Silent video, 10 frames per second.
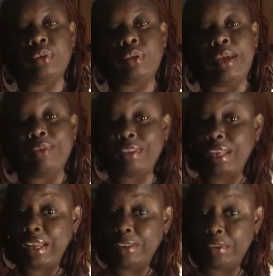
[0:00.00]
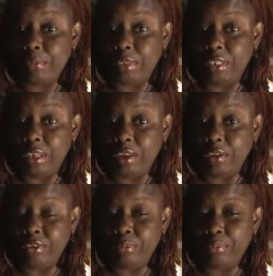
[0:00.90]
outside of
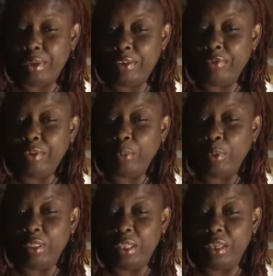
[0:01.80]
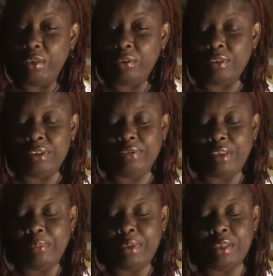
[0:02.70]
themselves, but from within,
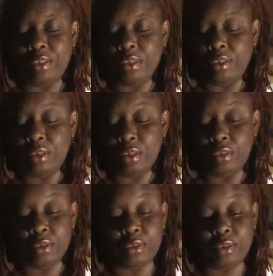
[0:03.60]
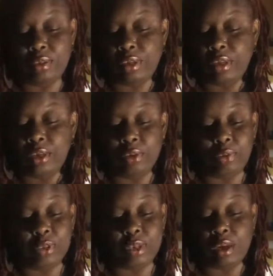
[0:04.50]
if that makes any sense. I know
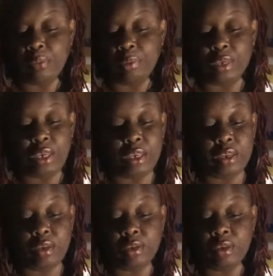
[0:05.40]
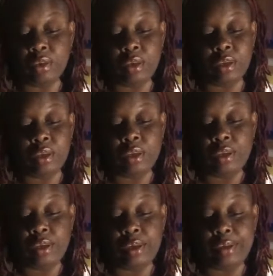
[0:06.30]
it's complicated.
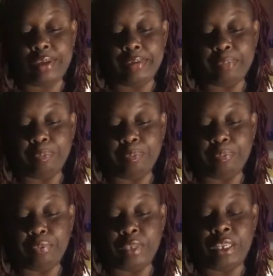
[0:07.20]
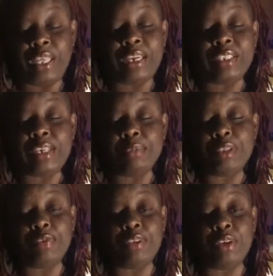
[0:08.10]
Um, a lot of times,
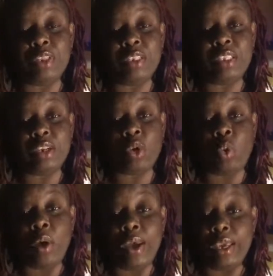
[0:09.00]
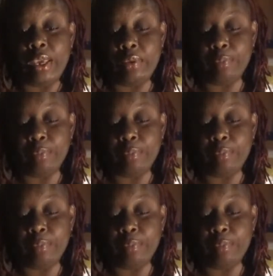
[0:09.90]
if you can sit quiet,